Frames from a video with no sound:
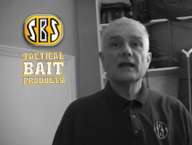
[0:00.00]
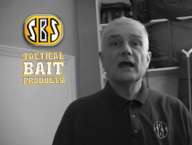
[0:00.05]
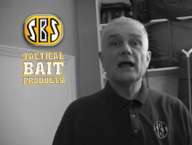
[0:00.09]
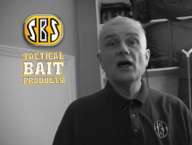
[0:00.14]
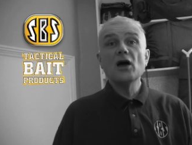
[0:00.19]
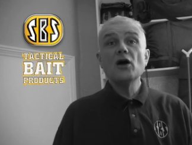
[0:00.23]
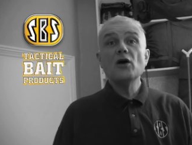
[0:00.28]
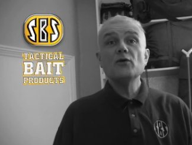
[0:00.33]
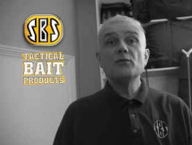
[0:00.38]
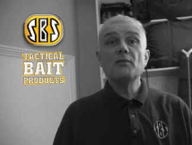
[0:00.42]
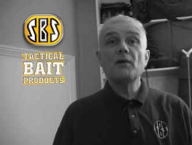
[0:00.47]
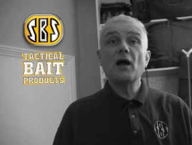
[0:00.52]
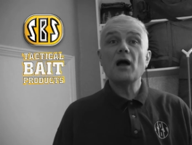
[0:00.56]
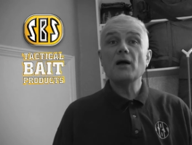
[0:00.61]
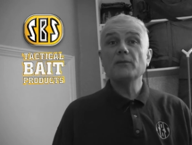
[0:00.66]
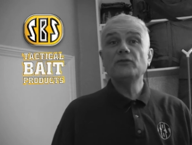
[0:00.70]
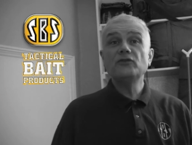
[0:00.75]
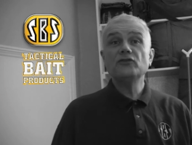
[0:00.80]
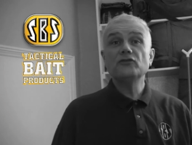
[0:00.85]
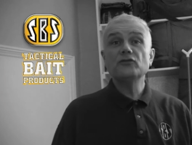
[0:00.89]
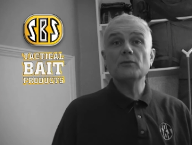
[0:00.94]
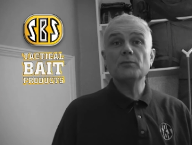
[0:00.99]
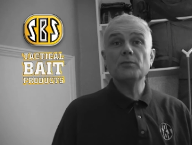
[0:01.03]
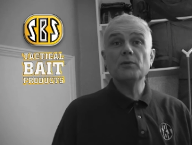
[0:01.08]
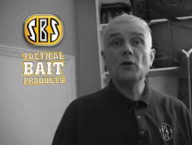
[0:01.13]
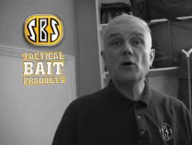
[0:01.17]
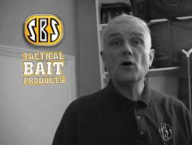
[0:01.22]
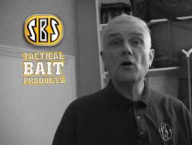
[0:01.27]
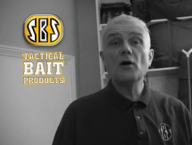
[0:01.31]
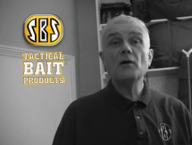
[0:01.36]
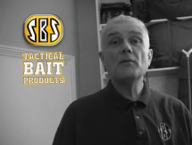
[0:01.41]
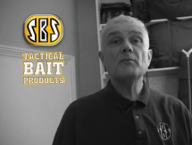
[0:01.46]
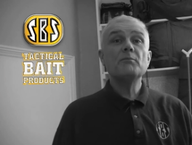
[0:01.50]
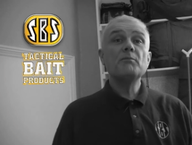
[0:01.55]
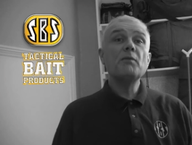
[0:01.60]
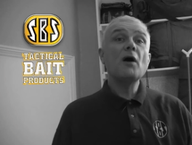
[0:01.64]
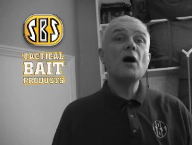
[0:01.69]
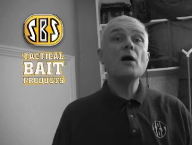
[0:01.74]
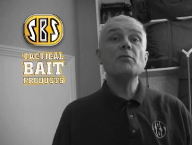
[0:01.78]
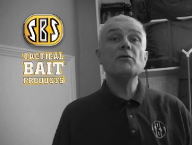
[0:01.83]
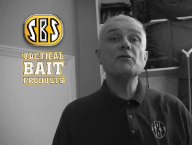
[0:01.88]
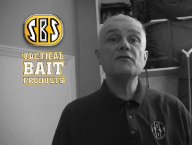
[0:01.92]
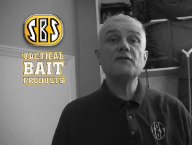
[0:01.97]
Hello, I'm Stewart Bloor.
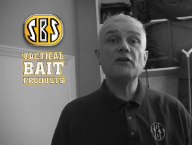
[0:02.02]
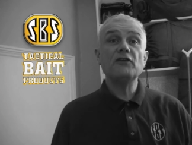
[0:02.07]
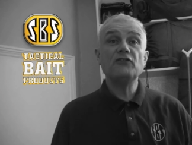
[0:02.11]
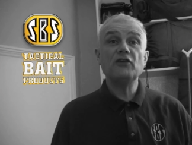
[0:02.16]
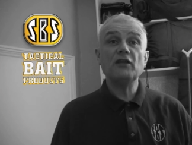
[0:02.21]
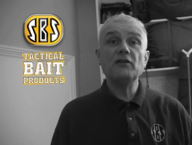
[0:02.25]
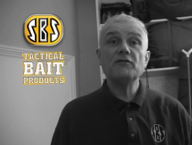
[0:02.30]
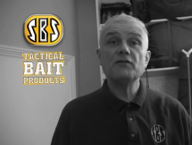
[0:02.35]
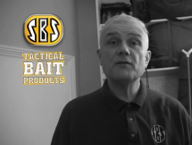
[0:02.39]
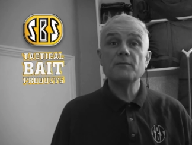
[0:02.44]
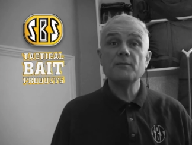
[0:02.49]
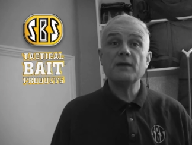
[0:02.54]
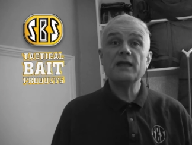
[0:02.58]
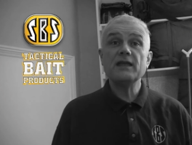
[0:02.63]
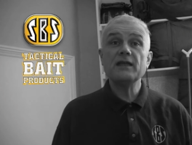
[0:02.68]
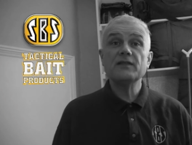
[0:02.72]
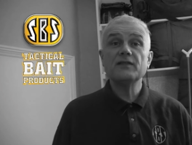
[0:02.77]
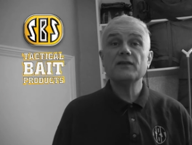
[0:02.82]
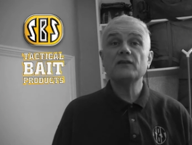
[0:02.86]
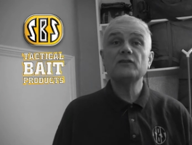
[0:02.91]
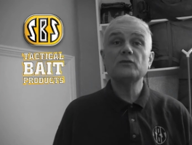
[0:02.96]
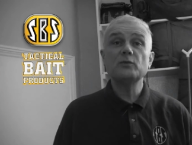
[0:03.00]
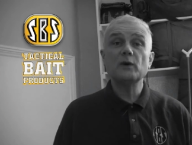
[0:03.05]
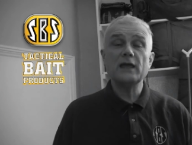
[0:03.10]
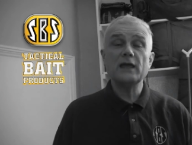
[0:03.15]
Barbel fishing for me this